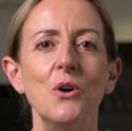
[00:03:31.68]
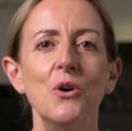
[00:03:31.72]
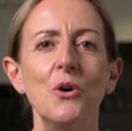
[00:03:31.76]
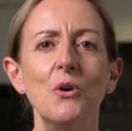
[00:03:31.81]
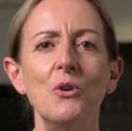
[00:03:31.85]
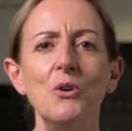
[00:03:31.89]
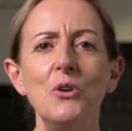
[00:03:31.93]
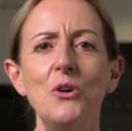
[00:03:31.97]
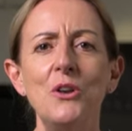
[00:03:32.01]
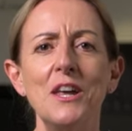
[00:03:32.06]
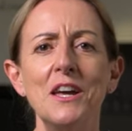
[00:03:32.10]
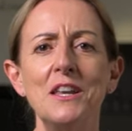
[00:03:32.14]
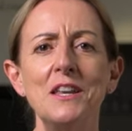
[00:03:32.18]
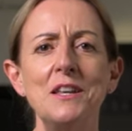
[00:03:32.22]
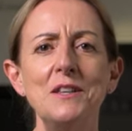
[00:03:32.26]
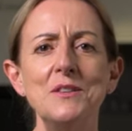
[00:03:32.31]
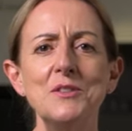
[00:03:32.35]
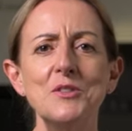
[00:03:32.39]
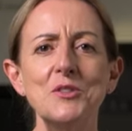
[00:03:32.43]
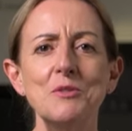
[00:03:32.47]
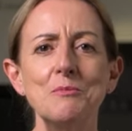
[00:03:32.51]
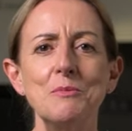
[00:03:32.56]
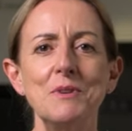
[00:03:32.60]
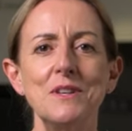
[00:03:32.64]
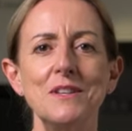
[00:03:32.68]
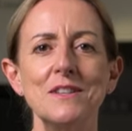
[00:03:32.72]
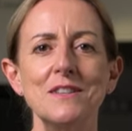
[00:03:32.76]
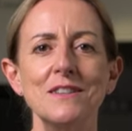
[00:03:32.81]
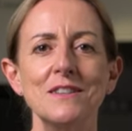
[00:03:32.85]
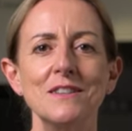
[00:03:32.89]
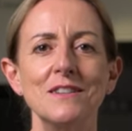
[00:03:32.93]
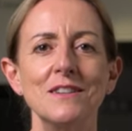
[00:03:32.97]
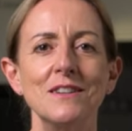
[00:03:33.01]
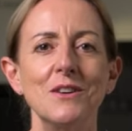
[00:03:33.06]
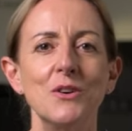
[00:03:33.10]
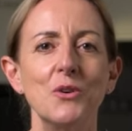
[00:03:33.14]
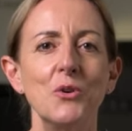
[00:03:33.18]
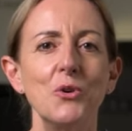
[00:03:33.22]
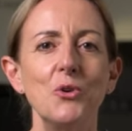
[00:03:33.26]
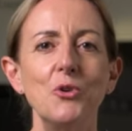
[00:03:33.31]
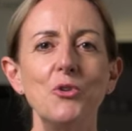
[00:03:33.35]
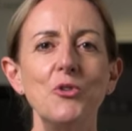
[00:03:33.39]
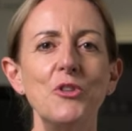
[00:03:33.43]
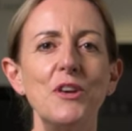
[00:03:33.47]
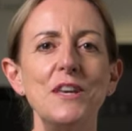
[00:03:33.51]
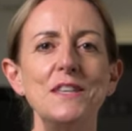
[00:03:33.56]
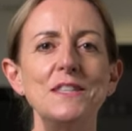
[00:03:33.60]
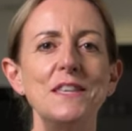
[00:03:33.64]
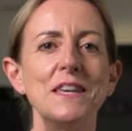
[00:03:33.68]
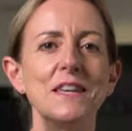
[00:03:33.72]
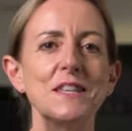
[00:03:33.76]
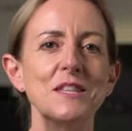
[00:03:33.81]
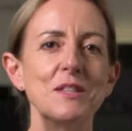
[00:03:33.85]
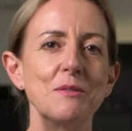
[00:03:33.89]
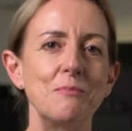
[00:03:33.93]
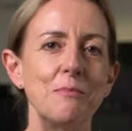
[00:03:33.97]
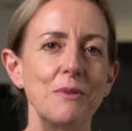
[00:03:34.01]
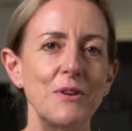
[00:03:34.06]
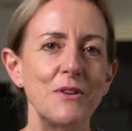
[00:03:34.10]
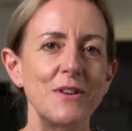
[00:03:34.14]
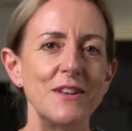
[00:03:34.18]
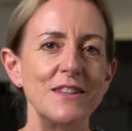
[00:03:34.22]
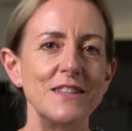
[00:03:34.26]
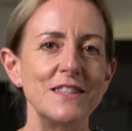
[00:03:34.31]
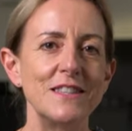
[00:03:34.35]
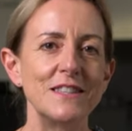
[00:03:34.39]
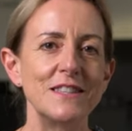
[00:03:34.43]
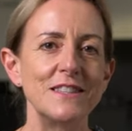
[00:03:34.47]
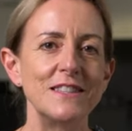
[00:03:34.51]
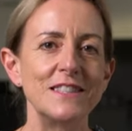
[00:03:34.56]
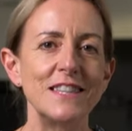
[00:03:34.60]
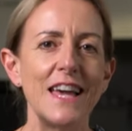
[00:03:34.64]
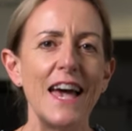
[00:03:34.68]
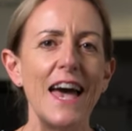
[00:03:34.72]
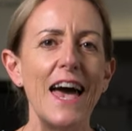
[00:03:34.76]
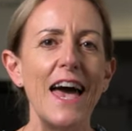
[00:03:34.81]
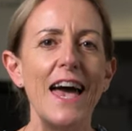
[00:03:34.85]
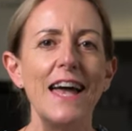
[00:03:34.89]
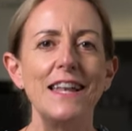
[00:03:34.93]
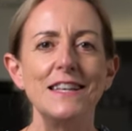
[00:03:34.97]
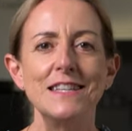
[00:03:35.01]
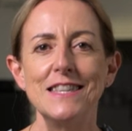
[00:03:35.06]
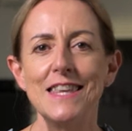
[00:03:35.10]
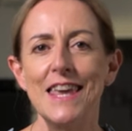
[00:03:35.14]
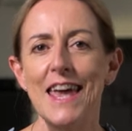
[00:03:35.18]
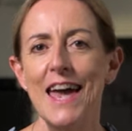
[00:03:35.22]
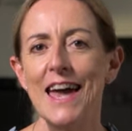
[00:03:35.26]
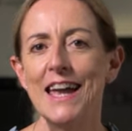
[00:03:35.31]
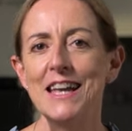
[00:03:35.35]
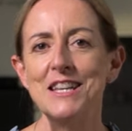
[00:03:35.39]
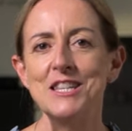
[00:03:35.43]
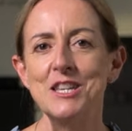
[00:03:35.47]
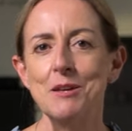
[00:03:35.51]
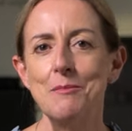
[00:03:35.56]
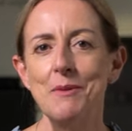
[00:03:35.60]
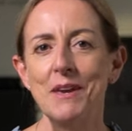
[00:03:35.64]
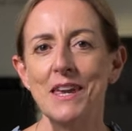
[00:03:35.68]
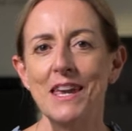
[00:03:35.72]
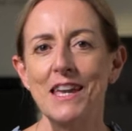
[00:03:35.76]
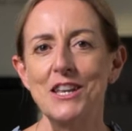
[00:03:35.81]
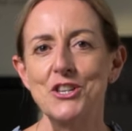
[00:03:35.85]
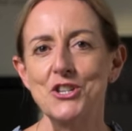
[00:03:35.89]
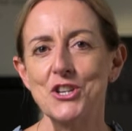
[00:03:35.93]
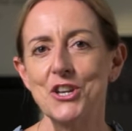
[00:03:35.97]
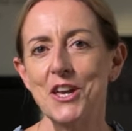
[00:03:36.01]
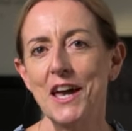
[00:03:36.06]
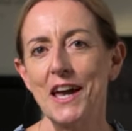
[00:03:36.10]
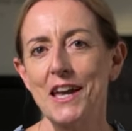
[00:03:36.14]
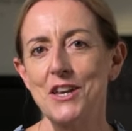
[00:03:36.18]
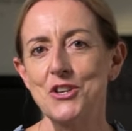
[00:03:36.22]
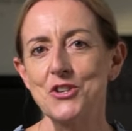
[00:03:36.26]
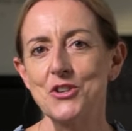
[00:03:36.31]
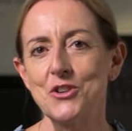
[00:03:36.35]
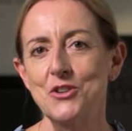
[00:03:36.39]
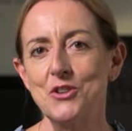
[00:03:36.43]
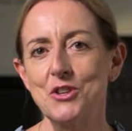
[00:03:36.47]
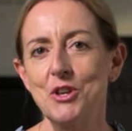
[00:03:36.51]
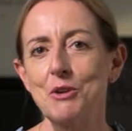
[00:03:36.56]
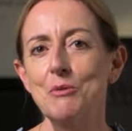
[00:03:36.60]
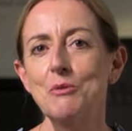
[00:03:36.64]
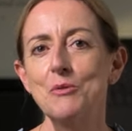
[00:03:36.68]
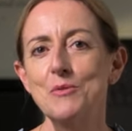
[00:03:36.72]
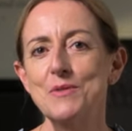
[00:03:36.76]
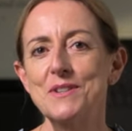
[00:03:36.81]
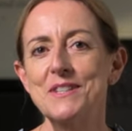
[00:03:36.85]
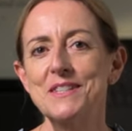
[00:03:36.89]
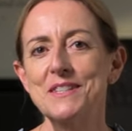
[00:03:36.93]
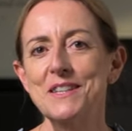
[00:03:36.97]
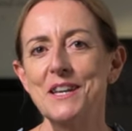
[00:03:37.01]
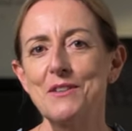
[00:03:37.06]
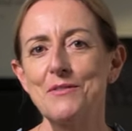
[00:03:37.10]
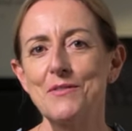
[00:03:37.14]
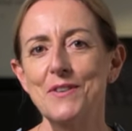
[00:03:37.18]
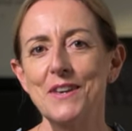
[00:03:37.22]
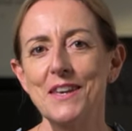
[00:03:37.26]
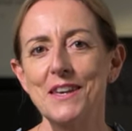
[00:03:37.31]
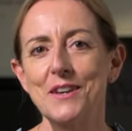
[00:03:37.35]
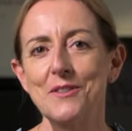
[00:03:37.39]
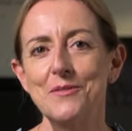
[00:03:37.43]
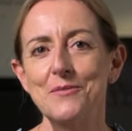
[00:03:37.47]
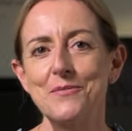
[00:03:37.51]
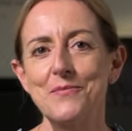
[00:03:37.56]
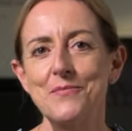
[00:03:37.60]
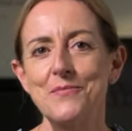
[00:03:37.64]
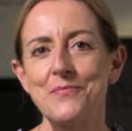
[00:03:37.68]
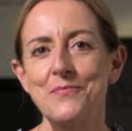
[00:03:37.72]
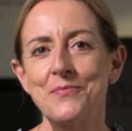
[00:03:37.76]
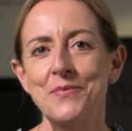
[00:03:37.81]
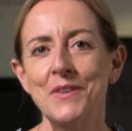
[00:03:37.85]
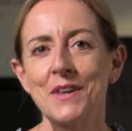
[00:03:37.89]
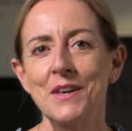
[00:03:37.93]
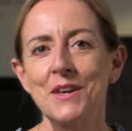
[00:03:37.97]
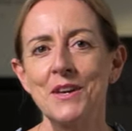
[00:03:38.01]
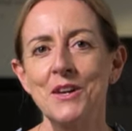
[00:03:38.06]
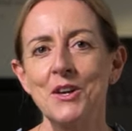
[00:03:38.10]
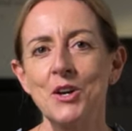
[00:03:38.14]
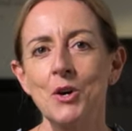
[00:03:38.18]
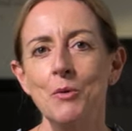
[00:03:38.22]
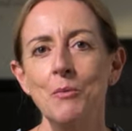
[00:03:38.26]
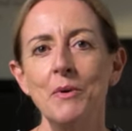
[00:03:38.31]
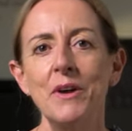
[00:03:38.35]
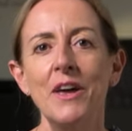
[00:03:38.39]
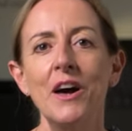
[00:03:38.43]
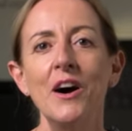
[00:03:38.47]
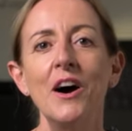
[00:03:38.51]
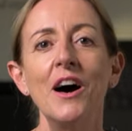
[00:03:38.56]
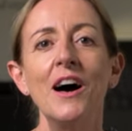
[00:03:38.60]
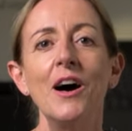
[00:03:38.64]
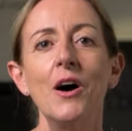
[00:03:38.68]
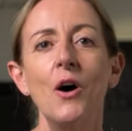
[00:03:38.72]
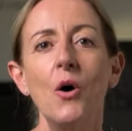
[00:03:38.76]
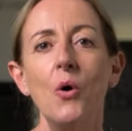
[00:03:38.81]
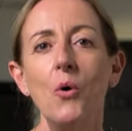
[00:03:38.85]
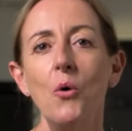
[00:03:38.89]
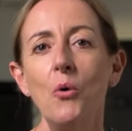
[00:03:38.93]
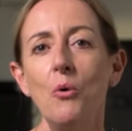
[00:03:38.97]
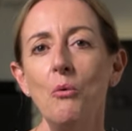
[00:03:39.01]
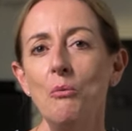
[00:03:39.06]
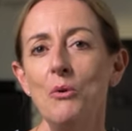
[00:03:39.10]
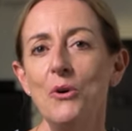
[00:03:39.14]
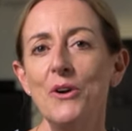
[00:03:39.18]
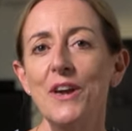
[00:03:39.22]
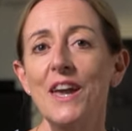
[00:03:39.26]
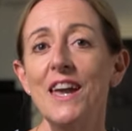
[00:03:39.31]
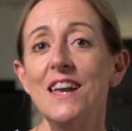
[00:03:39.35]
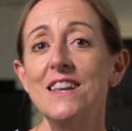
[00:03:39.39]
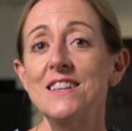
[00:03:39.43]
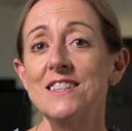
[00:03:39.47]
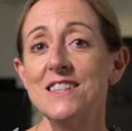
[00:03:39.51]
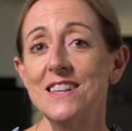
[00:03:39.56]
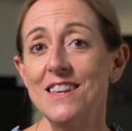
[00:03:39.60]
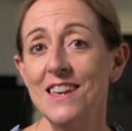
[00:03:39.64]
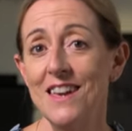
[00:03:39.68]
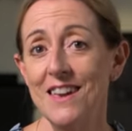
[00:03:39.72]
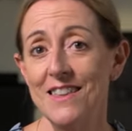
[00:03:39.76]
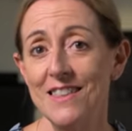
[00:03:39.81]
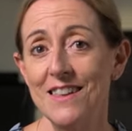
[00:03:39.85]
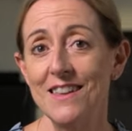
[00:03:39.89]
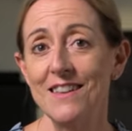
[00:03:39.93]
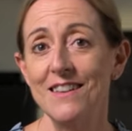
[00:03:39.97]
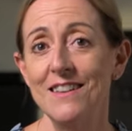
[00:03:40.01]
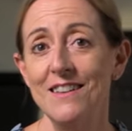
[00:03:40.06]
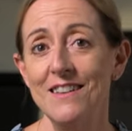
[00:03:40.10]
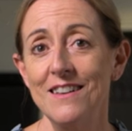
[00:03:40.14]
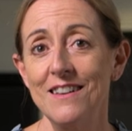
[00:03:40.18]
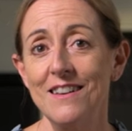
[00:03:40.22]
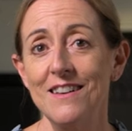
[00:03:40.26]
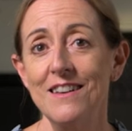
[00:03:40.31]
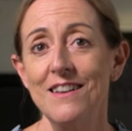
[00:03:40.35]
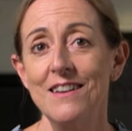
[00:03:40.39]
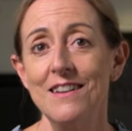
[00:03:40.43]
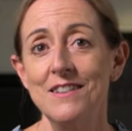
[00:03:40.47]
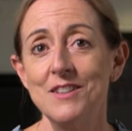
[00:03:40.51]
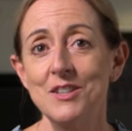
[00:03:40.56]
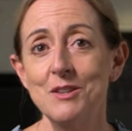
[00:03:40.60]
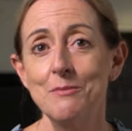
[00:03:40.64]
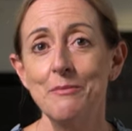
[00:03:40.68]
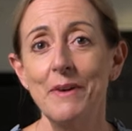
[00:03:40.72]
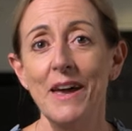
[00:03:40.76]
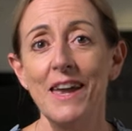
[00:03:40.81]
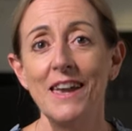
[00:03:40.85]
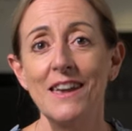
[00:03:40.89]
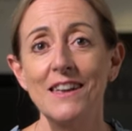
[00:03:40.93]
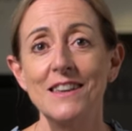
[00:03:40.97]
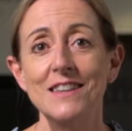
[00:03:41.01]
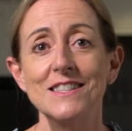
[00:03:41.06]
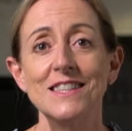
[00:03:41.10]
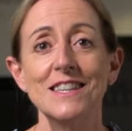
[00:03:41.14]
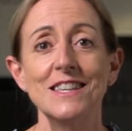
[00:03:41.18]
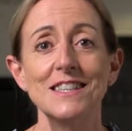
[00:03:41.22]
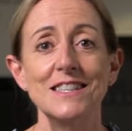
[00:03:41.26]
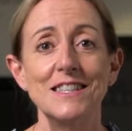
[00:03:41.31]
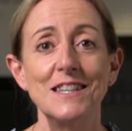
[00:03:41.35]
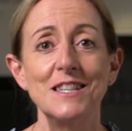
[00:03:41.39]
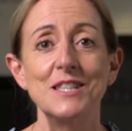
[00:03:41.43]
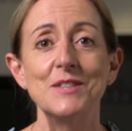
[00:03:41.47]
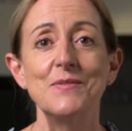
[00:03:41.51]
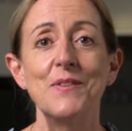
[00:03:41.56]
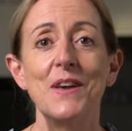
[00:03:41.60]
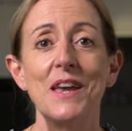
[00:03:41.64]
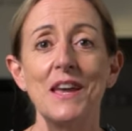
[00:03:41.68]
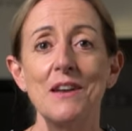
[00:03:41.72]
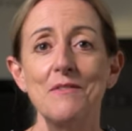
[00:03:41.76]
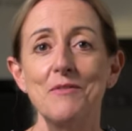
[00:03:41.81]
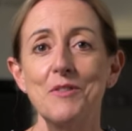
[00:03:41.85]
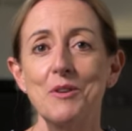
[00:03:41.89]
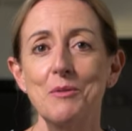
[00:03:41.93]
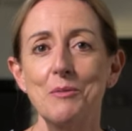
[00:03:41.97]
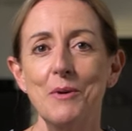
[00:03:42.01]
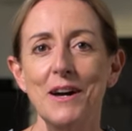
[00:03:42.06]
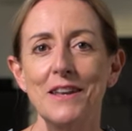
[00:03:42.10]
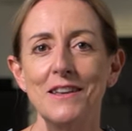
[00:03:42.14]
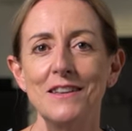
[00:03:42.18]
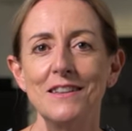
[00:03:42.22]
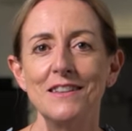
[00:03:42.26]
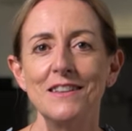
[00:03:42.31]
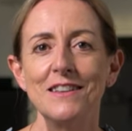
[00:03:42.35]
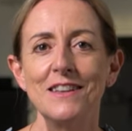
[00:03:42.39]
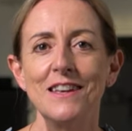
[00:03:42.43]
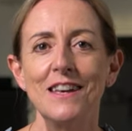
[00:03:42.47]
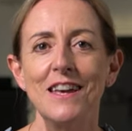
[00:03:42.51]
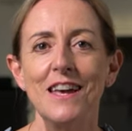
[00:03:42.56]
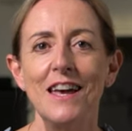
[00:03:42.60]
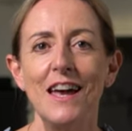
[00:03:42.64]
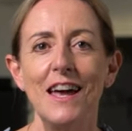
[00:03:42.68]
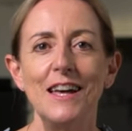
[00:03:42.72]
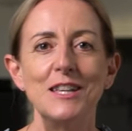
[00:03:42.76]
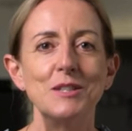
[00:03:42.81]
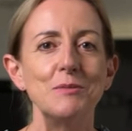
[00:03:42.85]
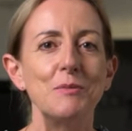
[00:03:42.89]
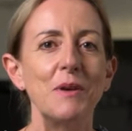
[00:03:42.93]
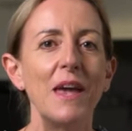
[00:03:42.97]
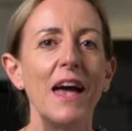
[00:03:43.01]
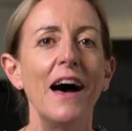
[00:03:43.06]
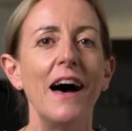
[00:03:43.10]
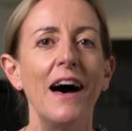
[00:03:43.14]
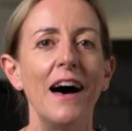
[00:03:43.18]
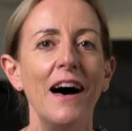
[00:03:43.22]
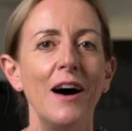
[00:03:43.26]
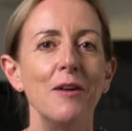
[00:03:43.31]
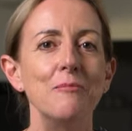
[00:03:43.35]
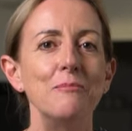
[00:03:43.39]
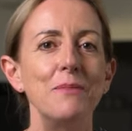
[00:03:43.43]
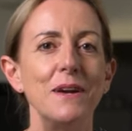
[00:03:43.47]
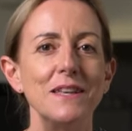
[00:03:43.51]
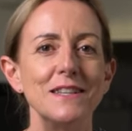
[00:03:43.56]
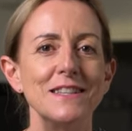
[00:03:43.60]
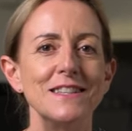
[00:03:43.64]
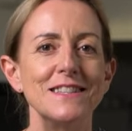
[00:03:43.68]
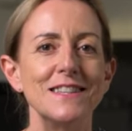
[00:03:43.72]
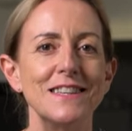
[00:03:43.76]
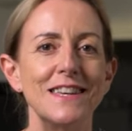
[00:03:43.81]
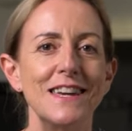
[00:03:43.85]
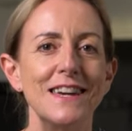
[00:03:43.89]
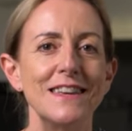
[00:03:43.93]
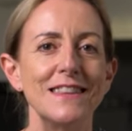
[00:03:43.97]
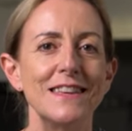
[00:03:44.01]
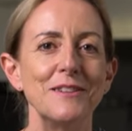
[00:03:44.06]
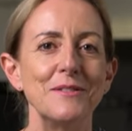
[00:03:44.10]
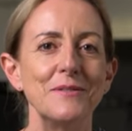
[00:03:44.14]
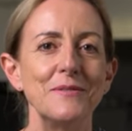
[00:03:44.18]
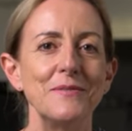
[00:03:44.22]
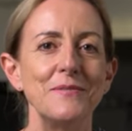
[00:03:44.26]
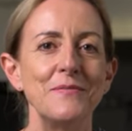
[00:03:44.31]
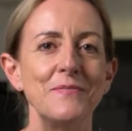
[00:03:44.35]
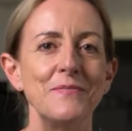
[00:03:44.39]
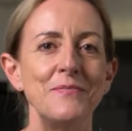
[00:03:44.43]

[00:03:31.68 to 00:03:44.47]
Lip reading: or learning an instrument, all these experiences add to the academic education you will receive here. We are all working together to make it a success for everyone, as we are better together.